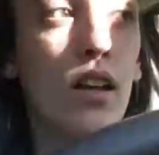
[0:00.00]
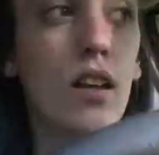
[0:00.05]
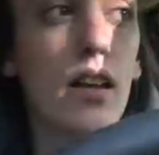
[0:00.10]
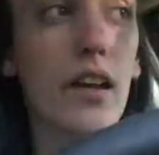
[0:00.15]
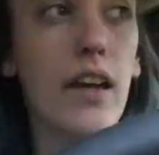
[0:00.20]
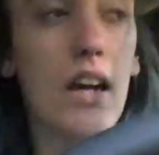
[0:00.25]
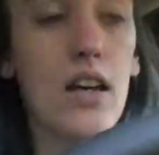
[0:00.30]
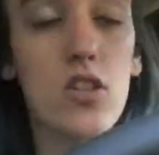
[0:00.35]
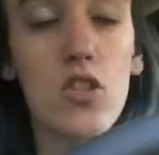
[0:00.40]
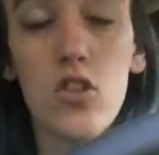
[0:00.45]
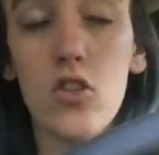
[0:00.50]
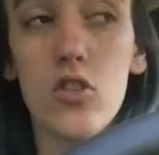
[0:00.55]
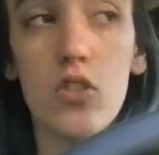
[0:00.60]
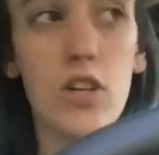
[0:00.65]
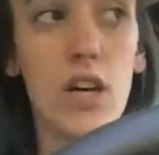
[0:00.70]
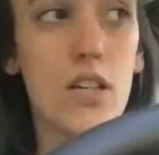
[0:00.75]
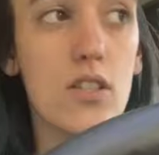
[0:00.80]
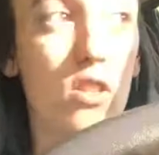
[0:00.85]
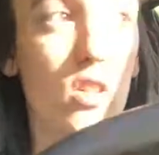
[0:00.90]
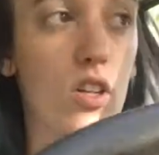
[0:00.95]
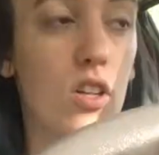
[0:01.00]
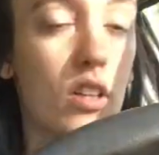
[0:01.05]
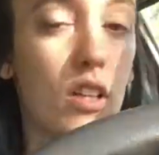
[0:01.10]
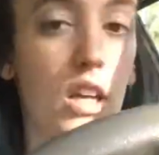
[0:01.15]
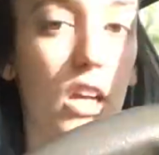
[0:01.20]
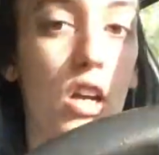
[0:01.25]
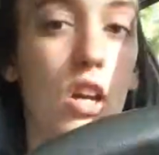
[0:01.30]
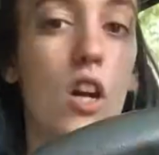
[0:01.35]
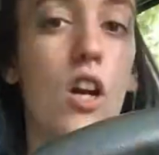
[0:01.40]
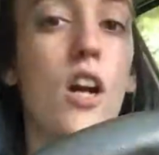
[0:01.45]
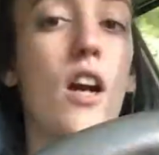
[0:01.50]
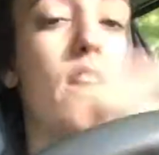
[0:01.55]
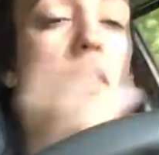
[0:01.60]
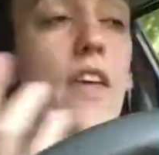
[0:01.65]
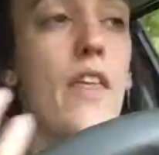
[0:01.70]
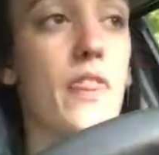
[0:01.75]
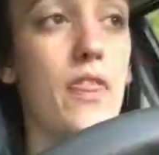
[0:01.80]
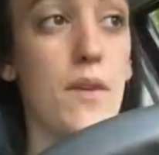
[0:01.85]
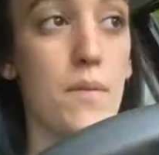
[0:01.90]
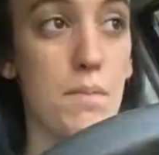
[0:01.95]
like I showed you guys earlier, and
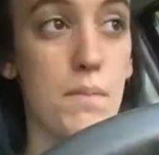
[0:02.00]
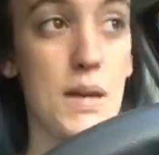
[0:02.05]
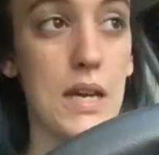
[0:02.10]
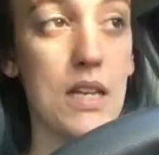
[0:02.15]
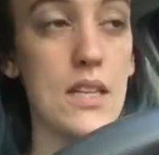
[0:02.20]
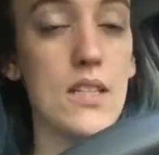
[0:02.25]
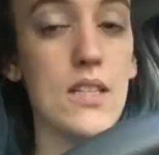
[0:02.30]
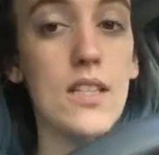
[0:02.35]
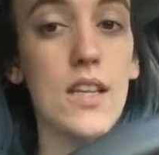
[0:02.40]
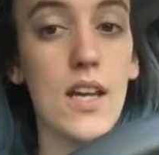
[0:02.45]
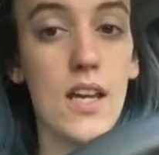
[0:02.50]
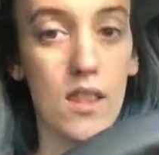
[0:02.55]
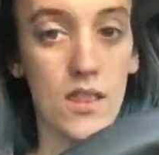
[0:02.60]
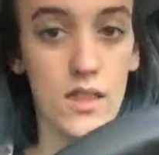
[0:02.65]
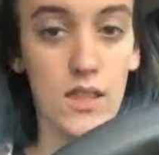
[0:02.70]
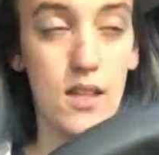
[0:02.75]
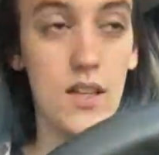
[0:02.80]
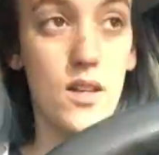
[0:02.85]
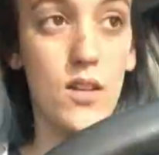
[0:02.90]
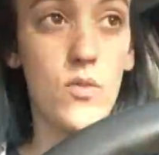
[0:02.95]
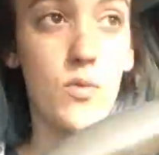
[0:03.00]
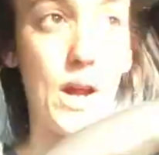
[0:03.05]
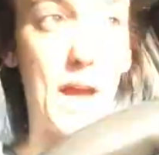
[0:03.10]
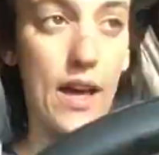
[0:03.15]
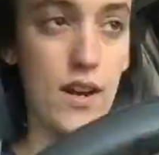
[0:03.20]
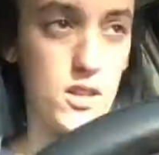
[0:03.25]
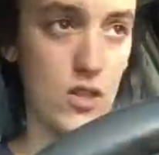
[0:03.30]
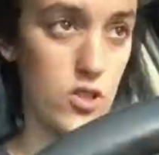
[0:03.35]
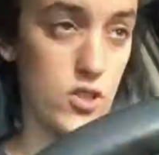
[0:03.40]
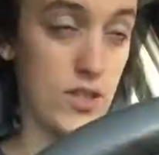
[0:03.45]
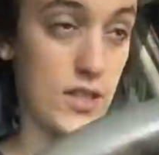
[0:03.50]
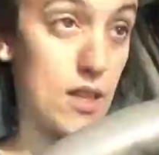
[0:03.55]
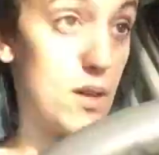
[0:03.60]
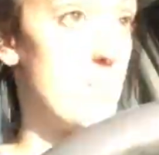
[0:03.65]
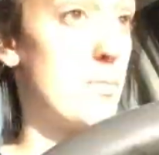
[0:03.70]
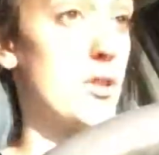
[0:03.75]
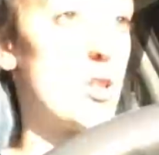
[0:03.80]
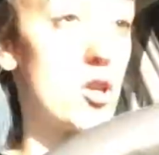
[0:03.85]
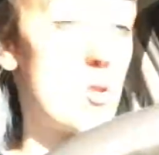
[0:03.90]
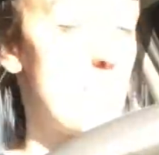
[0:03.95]
then the mint and the radish
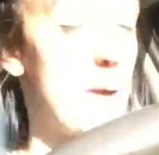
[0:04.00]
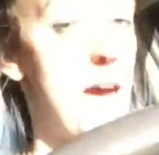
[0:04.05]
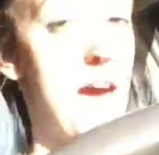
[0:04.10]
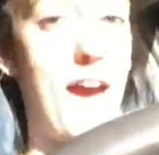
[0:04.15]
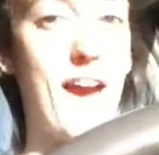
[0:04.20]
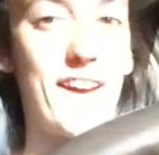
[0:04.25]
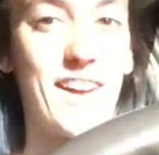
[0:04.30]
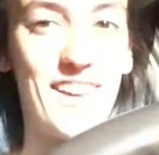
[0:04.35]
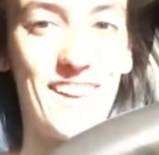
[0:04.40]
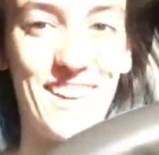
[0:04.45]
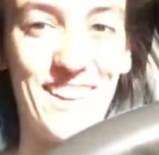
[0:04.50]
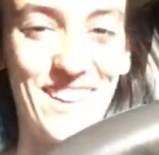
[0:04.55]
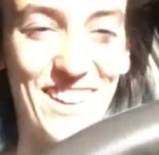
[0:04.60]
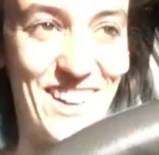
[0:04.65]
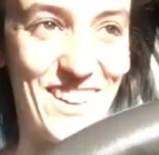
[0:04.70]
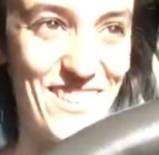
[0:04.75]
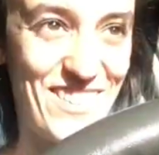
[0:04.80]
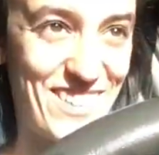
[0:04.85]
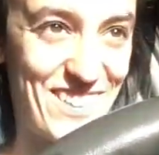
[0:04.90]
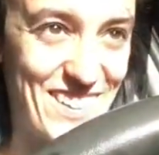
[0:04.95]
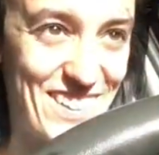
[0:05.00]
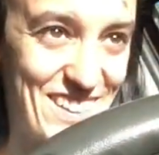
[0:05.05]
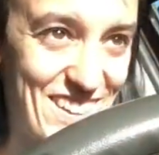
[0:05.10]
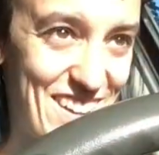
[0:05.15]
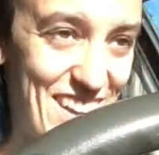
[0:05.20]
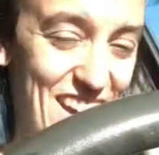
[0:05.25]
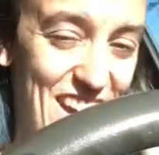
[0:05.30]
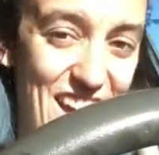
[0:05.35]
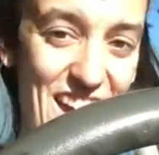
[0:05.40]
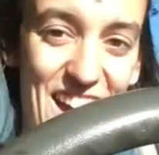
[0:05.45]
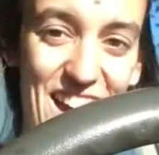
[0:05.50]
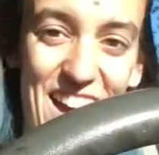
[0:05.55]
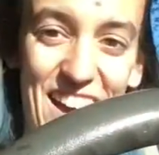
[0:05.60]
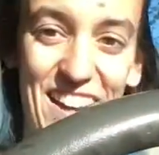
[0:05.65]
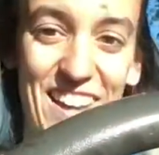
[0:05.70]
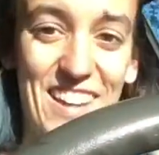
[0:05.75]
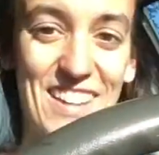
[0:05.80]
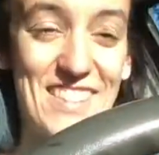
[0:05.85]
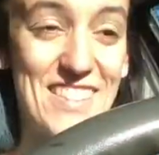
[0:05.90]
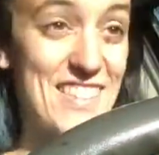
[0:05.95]
sampler pack.
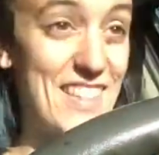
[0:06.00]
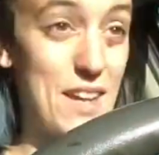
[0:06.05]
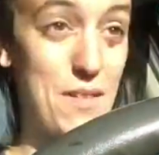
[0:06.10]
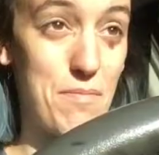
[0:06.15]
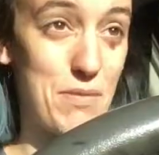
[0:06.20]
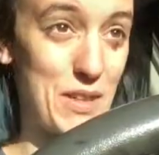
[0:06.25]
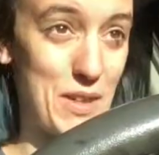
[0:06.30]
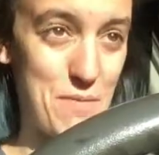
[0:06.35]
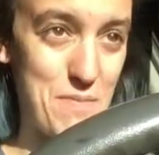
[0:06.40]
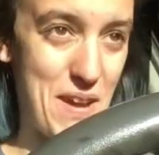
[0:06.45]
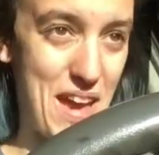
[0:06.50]
I guess sampler